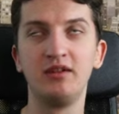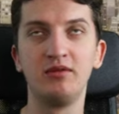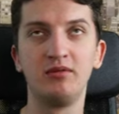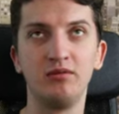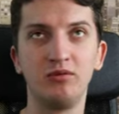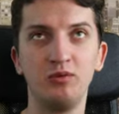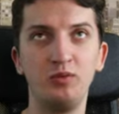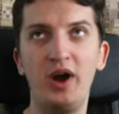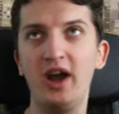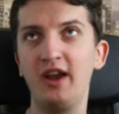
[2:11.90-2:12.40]

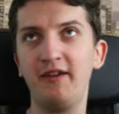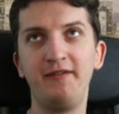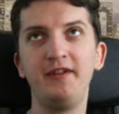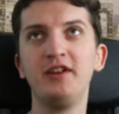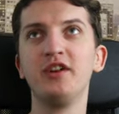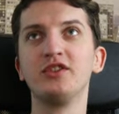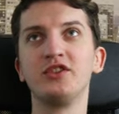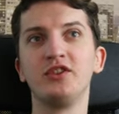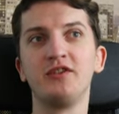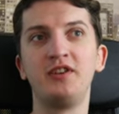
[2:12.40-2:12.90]
why
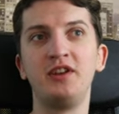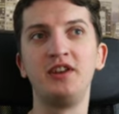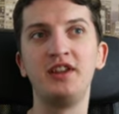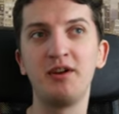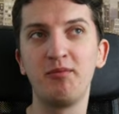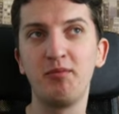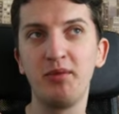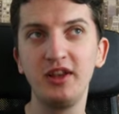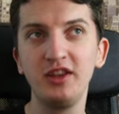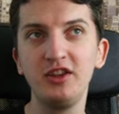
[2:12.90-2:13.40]
philosophy? There
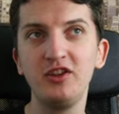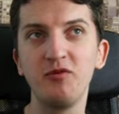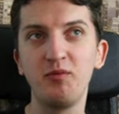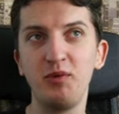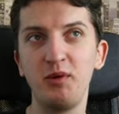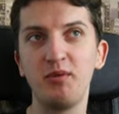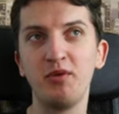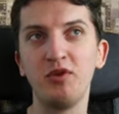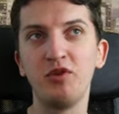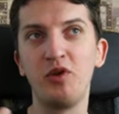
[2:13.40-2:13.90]
are plenty of
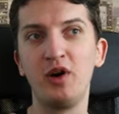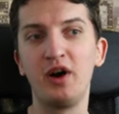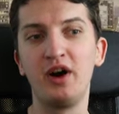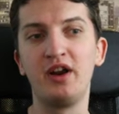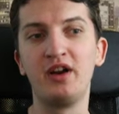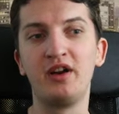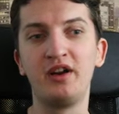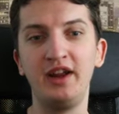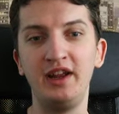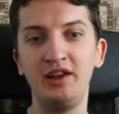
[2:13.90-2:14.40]
people who
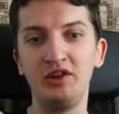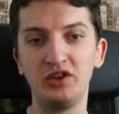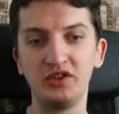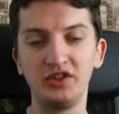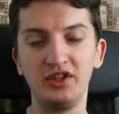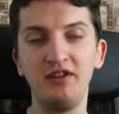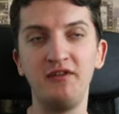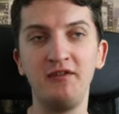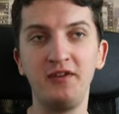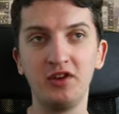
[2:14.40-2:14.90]
are
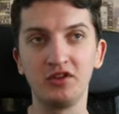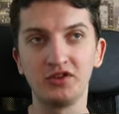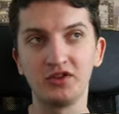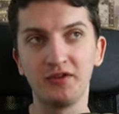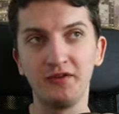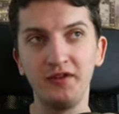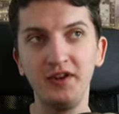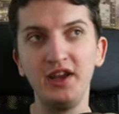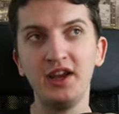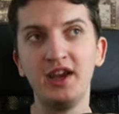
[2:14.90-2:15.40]
interested in
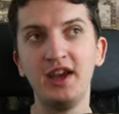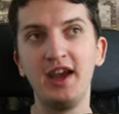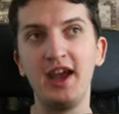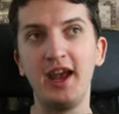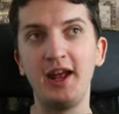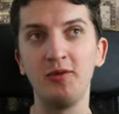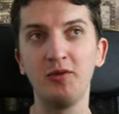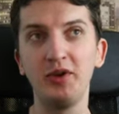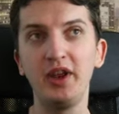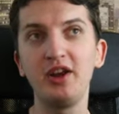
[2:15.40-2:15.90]
philosophy,
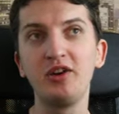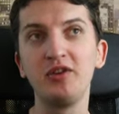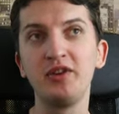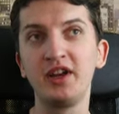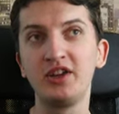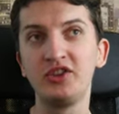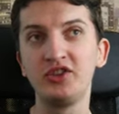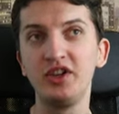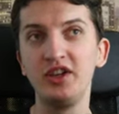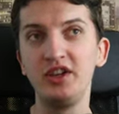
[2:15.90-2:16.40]
and what I could
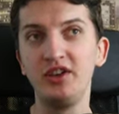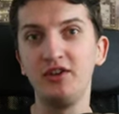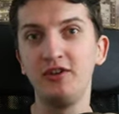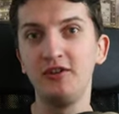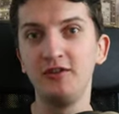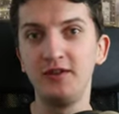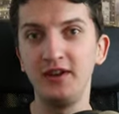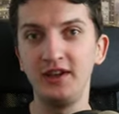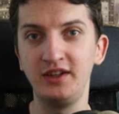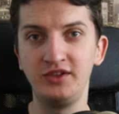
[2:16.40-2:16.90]
actually
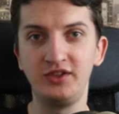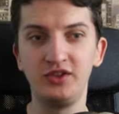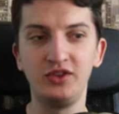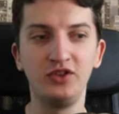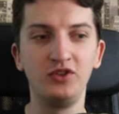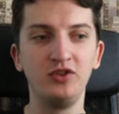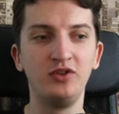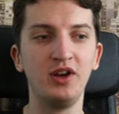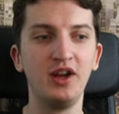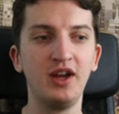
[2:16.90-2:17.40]
do is
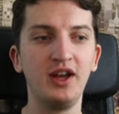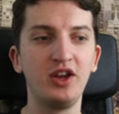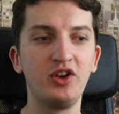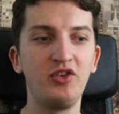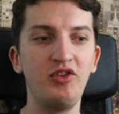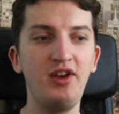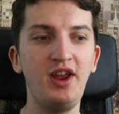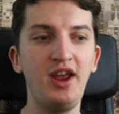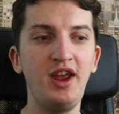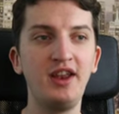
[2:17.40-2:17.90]
to
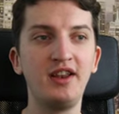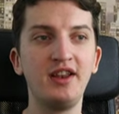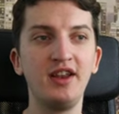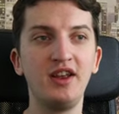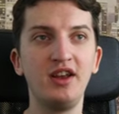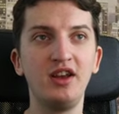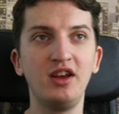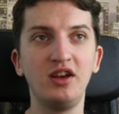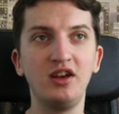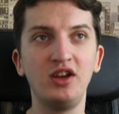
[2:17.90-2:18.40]

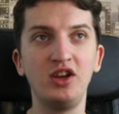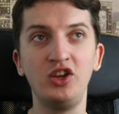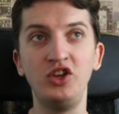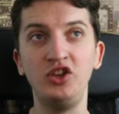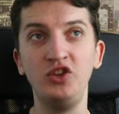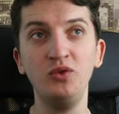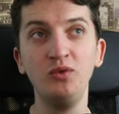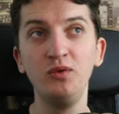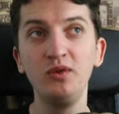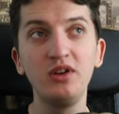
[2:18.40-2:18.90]
create
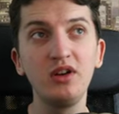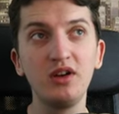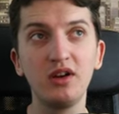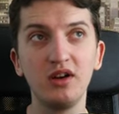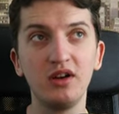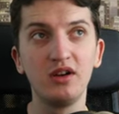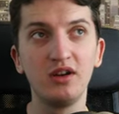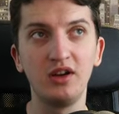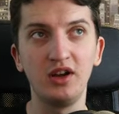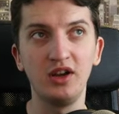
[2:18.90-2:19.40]
Jung.
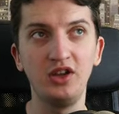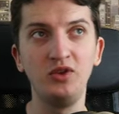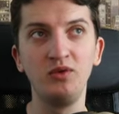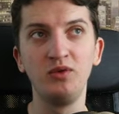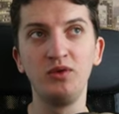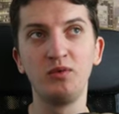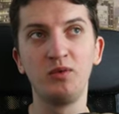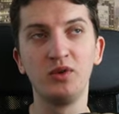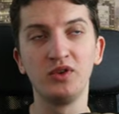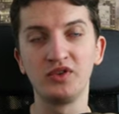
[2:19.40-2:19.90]
Jung
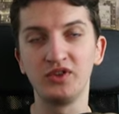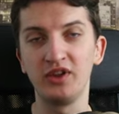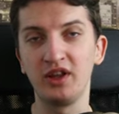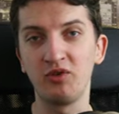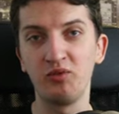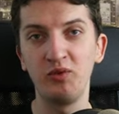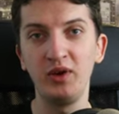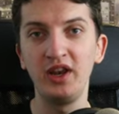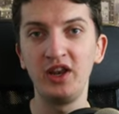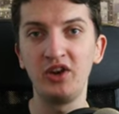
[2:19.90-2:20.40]
was like
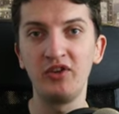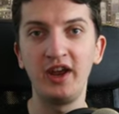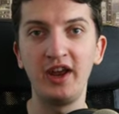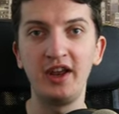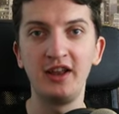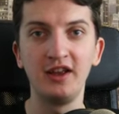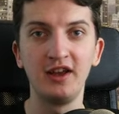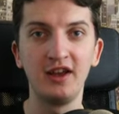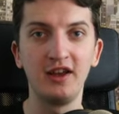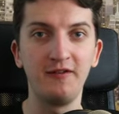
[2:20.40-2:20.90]
really
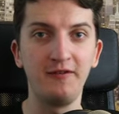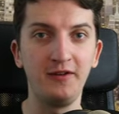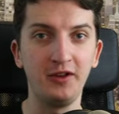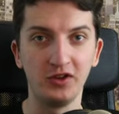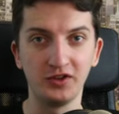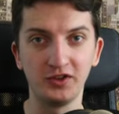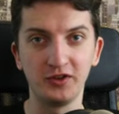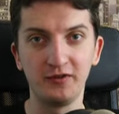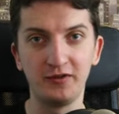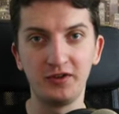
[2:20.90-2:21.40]
great
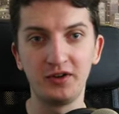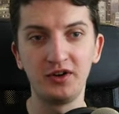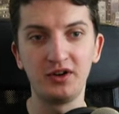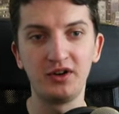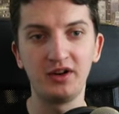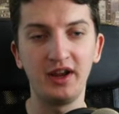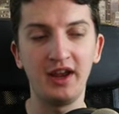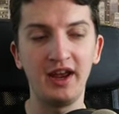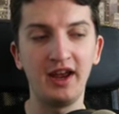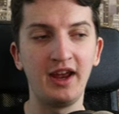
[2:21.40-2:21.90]

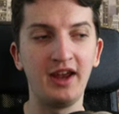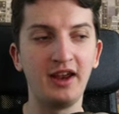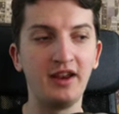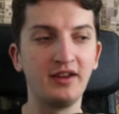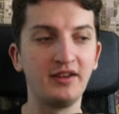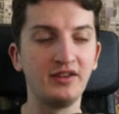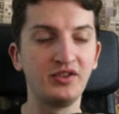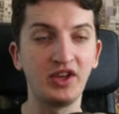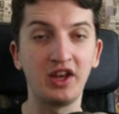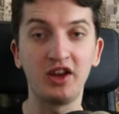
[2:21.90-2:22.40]
philosopher
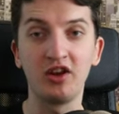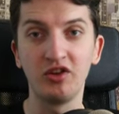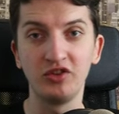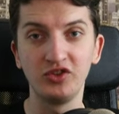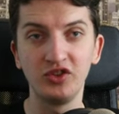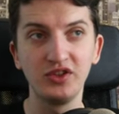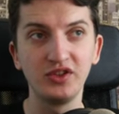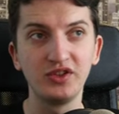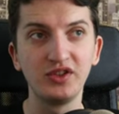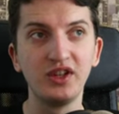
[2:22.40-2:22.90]
and
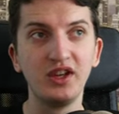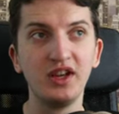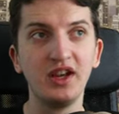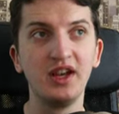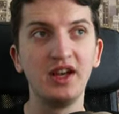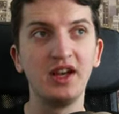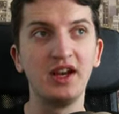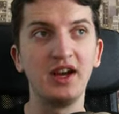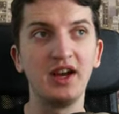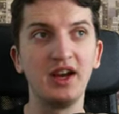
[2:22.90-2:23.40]
psychologist.
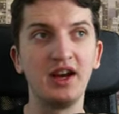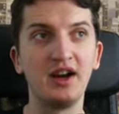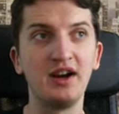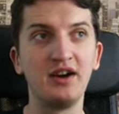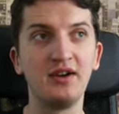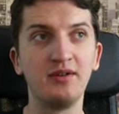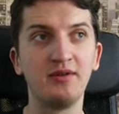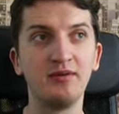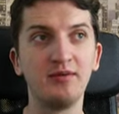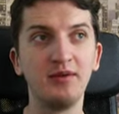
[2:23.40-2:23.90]

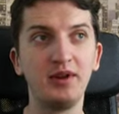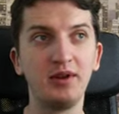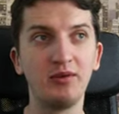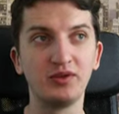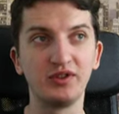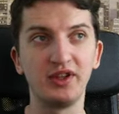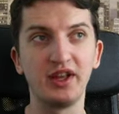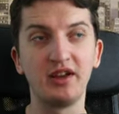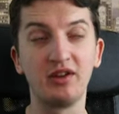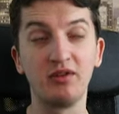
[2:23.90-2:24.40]
Um, he was
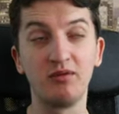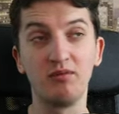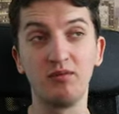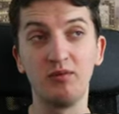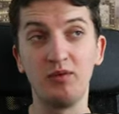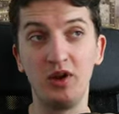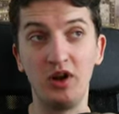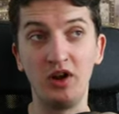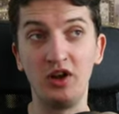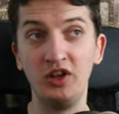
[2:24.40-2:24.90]
like
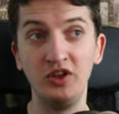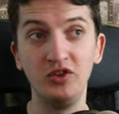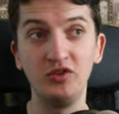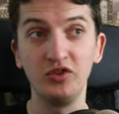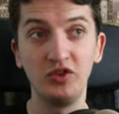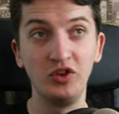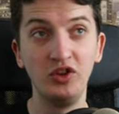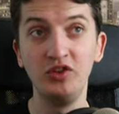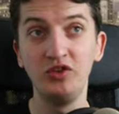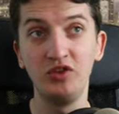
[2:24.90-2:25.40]
a
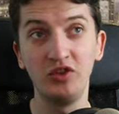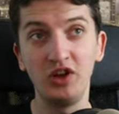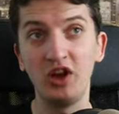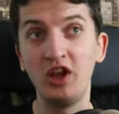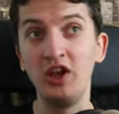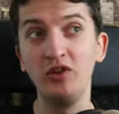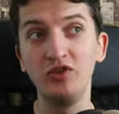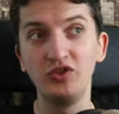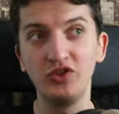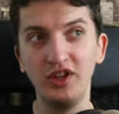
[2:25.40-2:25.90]
huge,
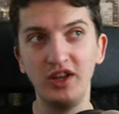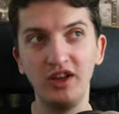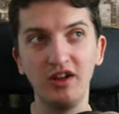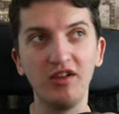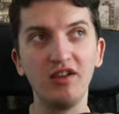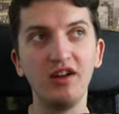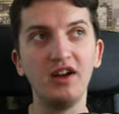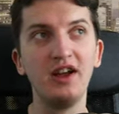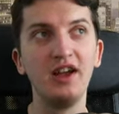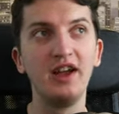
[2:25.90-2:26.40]
huge
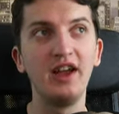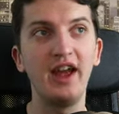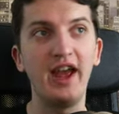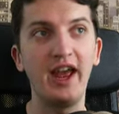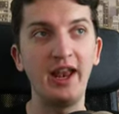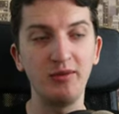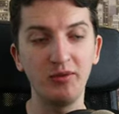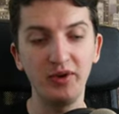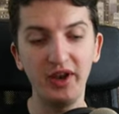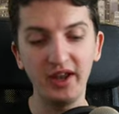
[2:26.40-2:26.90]
deal.
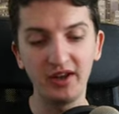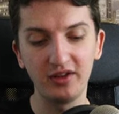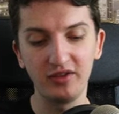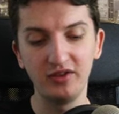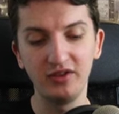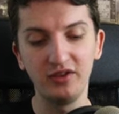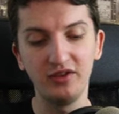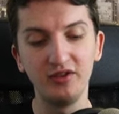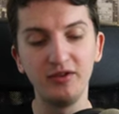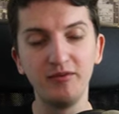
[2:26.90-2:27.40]
And what I could
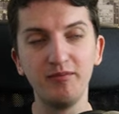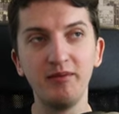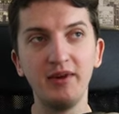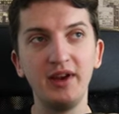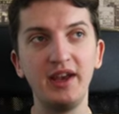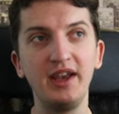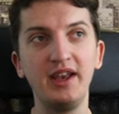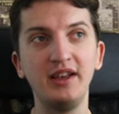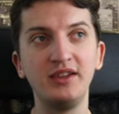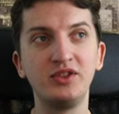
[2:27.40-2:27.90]
do
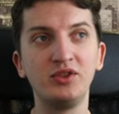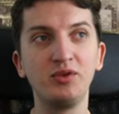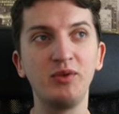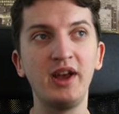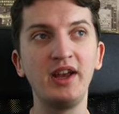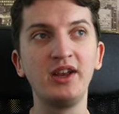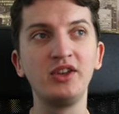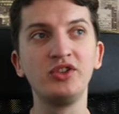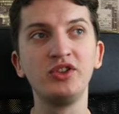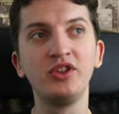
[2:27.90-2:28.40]
is to
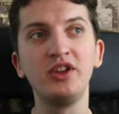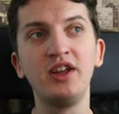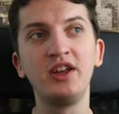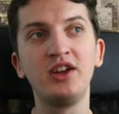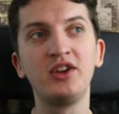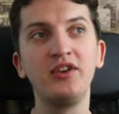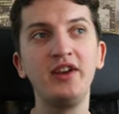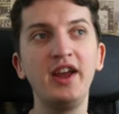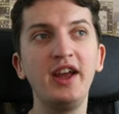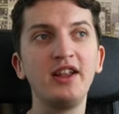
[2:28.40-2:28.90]
actually
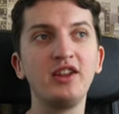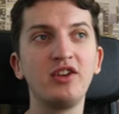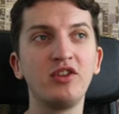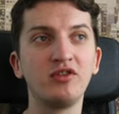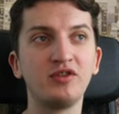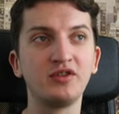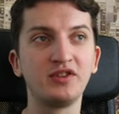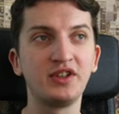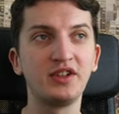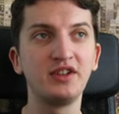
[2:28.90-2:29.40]
create
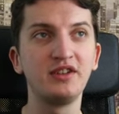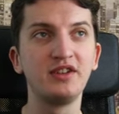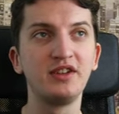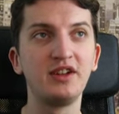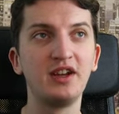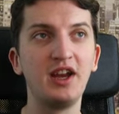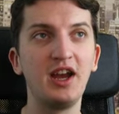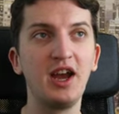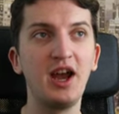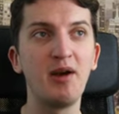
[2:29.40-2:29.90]
content
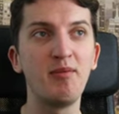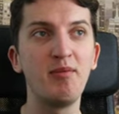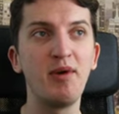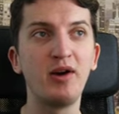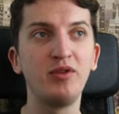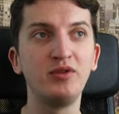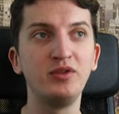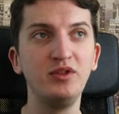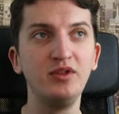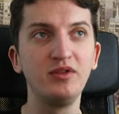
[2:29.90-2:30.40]

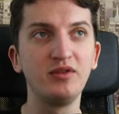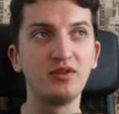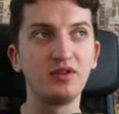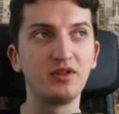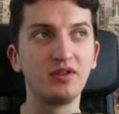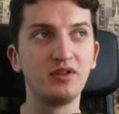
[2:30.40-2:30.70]
about Jung.